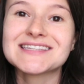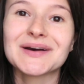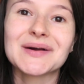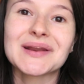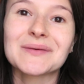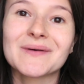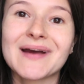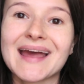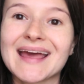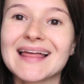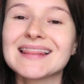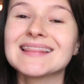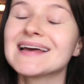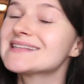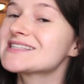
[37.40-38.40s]
so anyway,
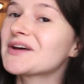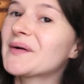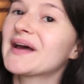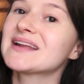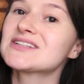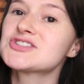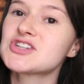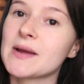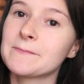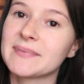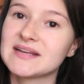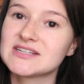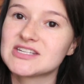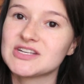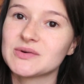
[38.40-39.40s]
let's go ahead and jump
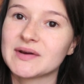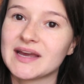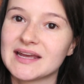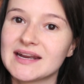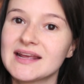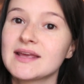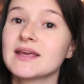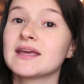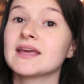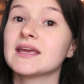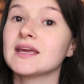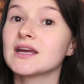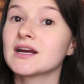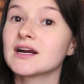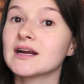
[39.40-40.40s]
into it.
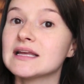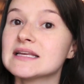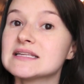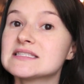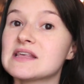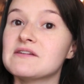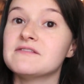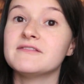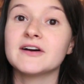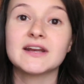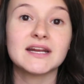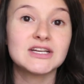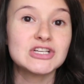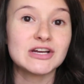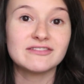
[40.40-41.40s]
Here is the
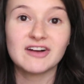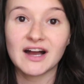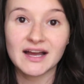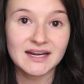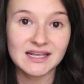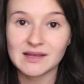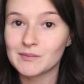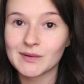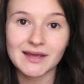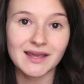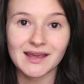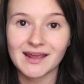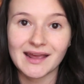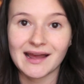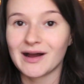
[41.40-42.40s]
footage of Honey
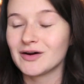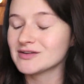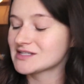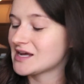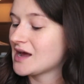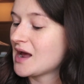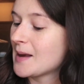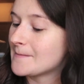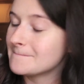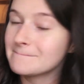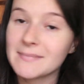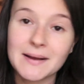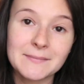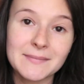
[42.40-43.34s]
picking out my